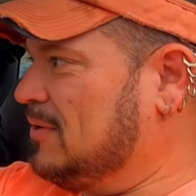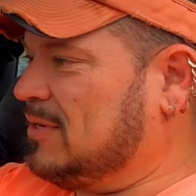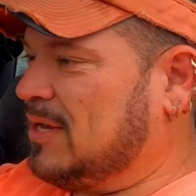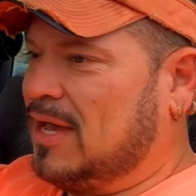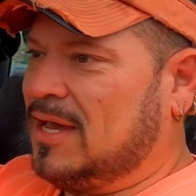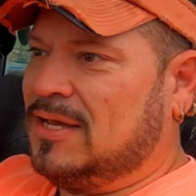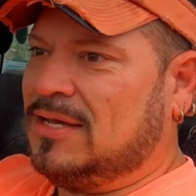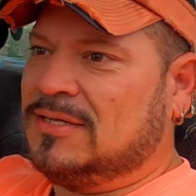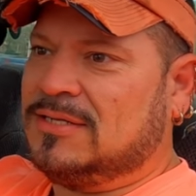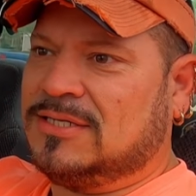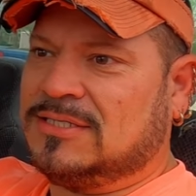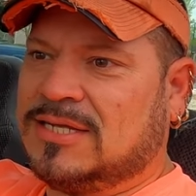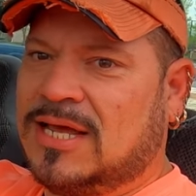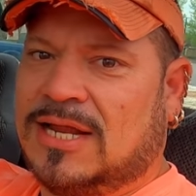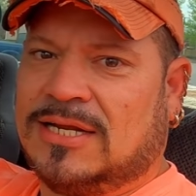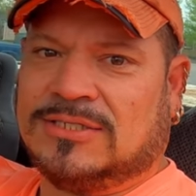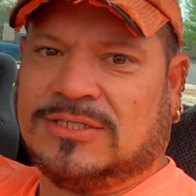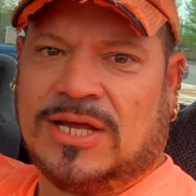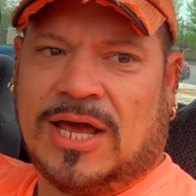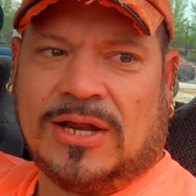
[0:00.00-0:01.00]
Okay, just
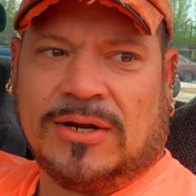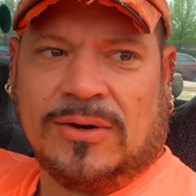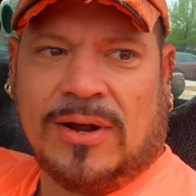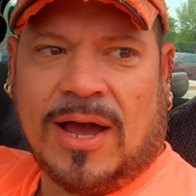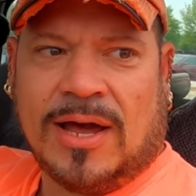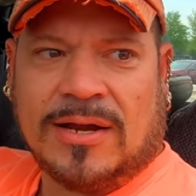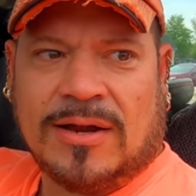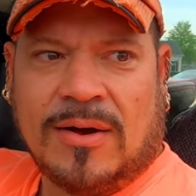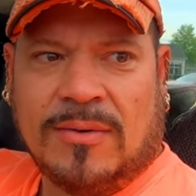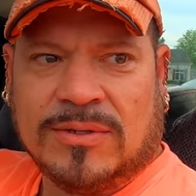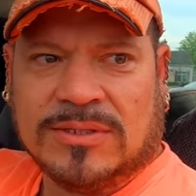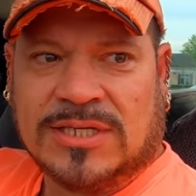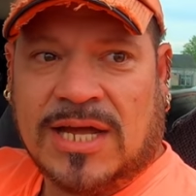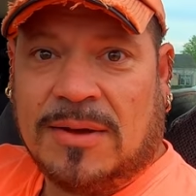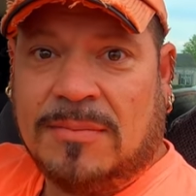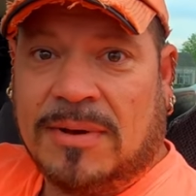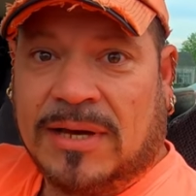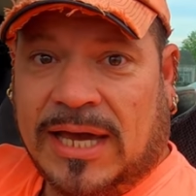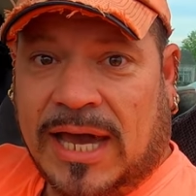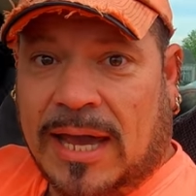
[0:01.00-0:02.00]
had to shout her out. I wish
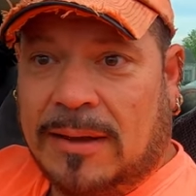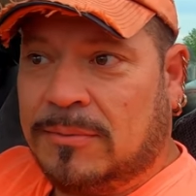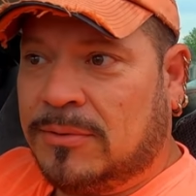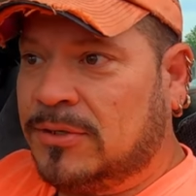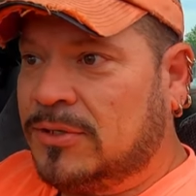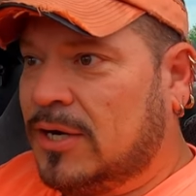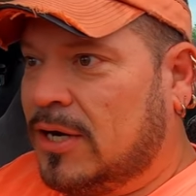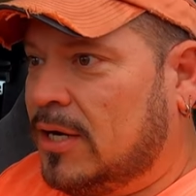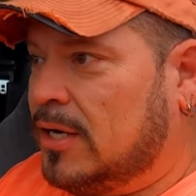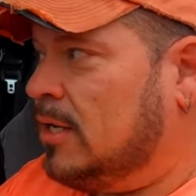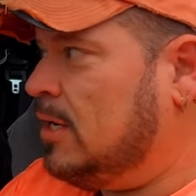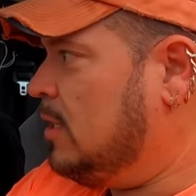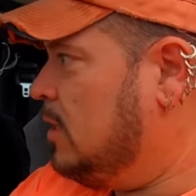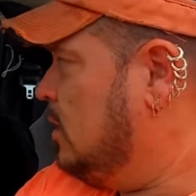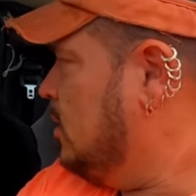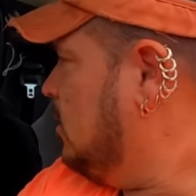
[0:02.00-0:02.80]
I had my camera in there.